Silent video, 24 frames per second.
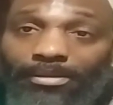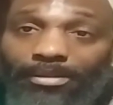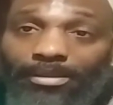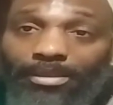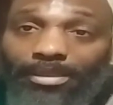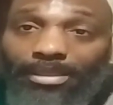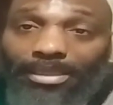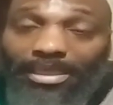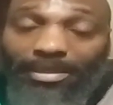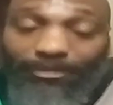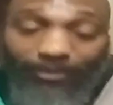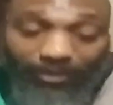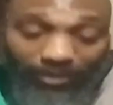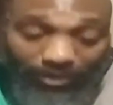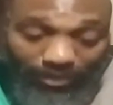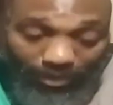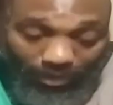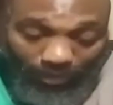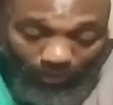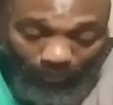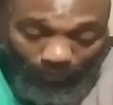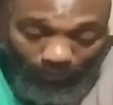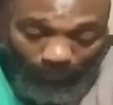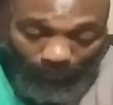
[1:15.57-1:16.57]
Even
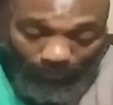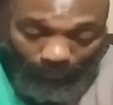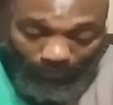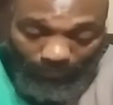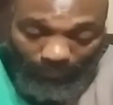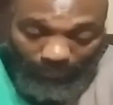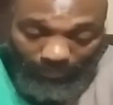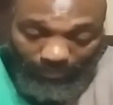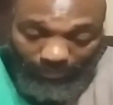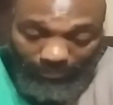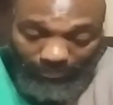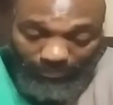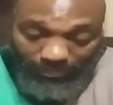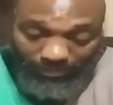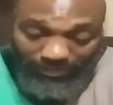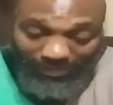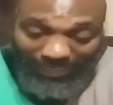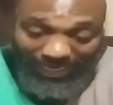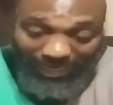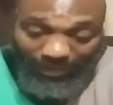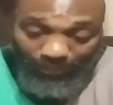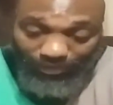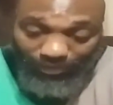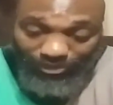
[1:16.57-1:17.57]
though
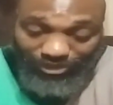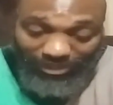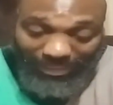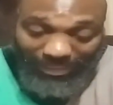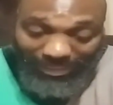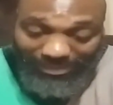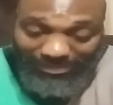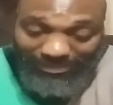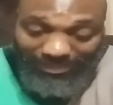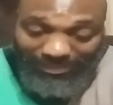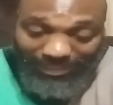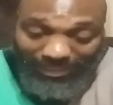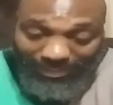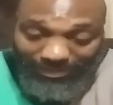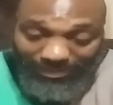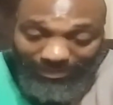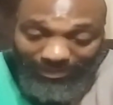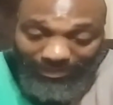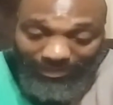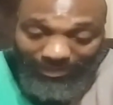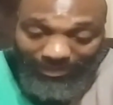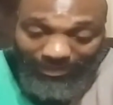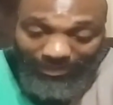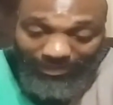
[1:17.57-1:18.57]
Yahweh Shah said,
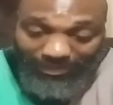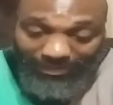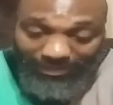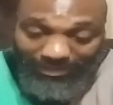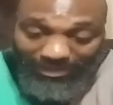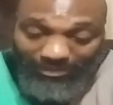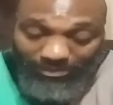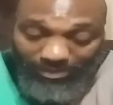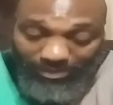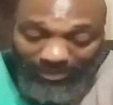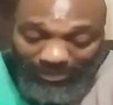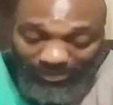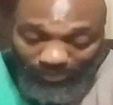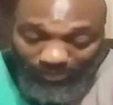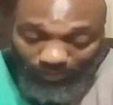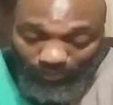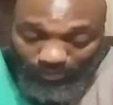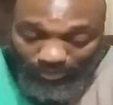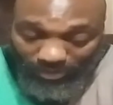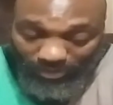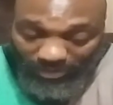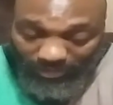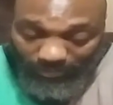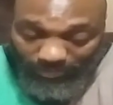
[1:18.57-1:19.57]

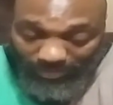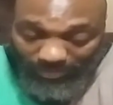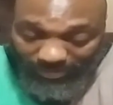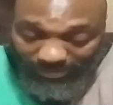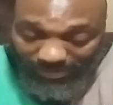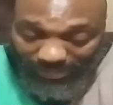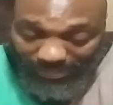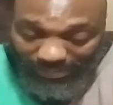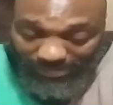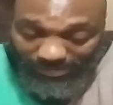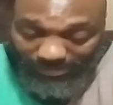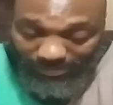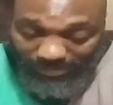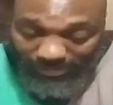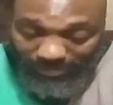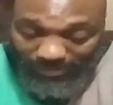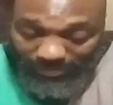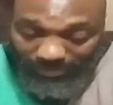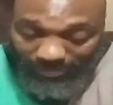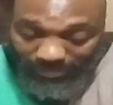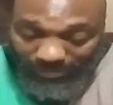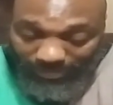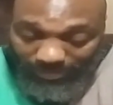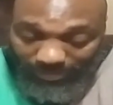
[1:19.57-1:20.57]
it says,
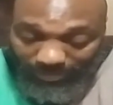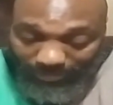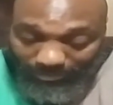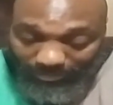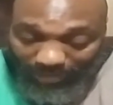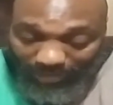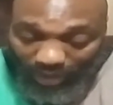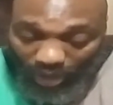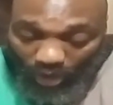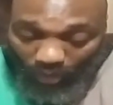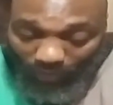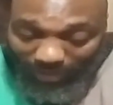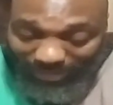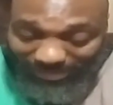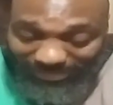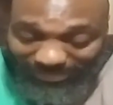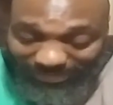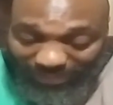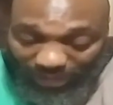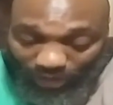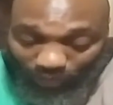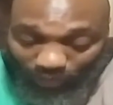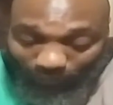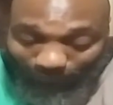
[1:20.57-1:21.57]
"Behold, I
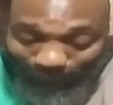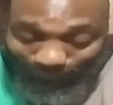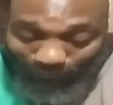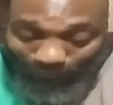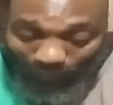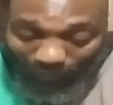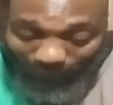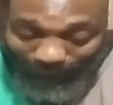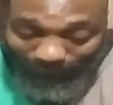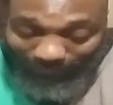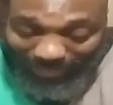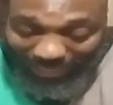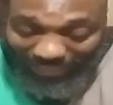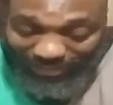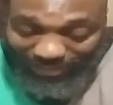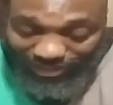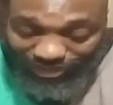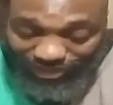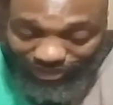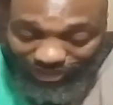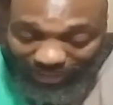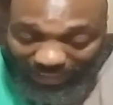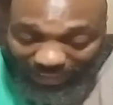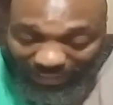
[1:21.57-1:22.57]
send you forth as
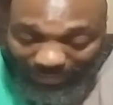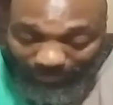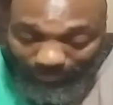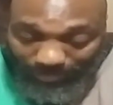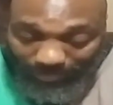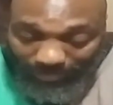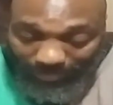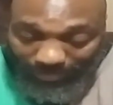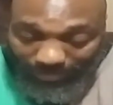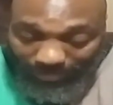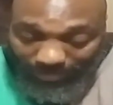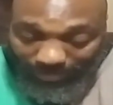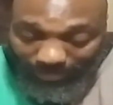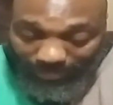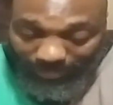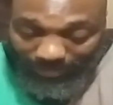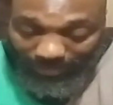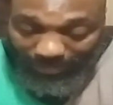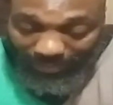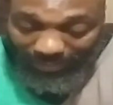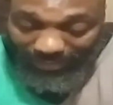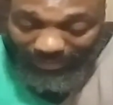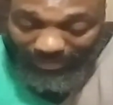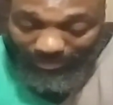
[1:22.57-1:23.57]
sheep
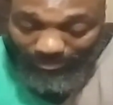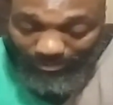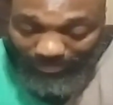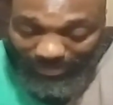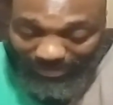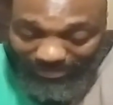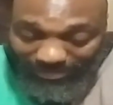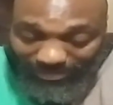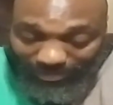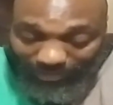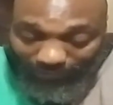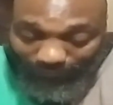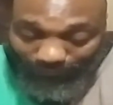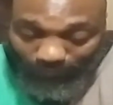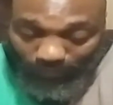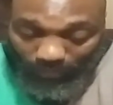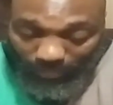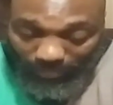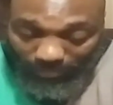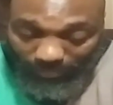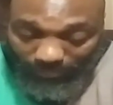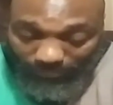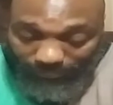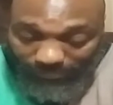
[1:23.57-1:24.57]
in the midst of
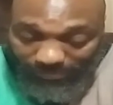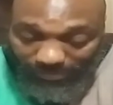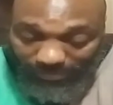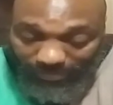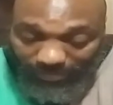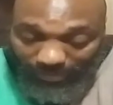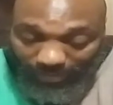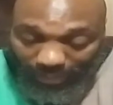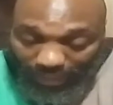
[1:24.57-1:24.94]
wolves."